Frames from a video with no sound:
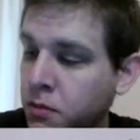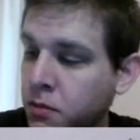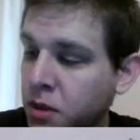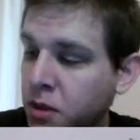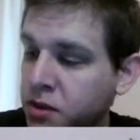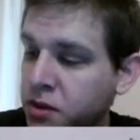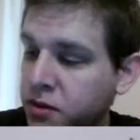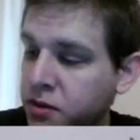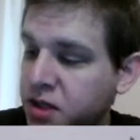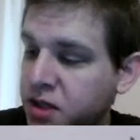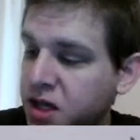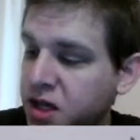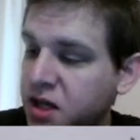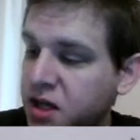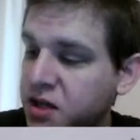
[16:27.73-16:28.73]
So
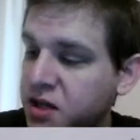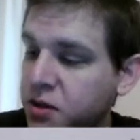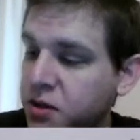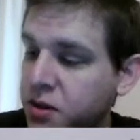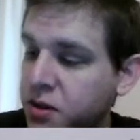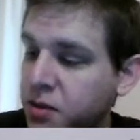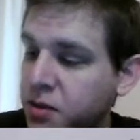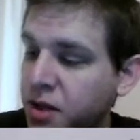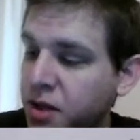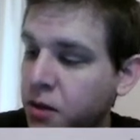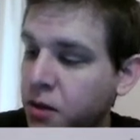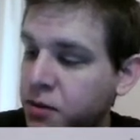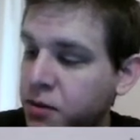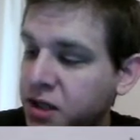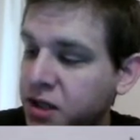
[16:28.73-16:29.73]
Z is going to be
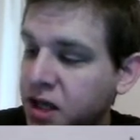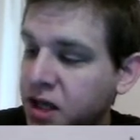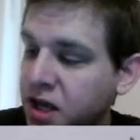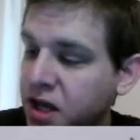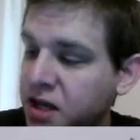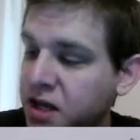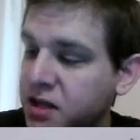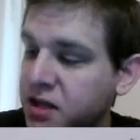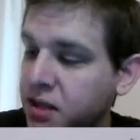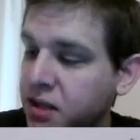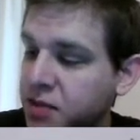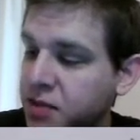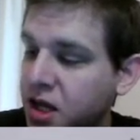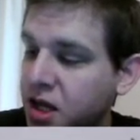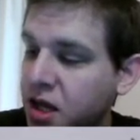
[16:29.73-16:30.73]
equal to K
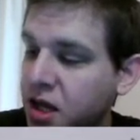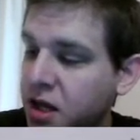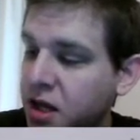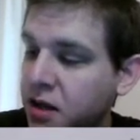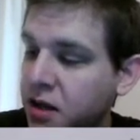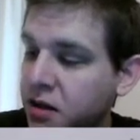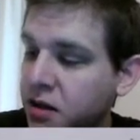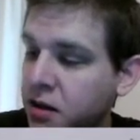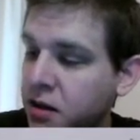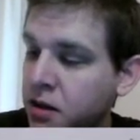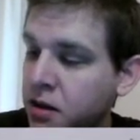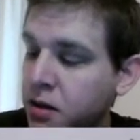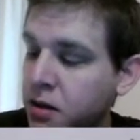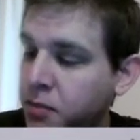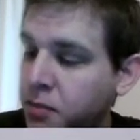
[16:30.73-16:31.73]
times A
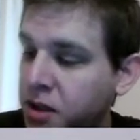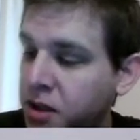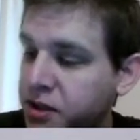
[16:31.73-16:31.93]
plus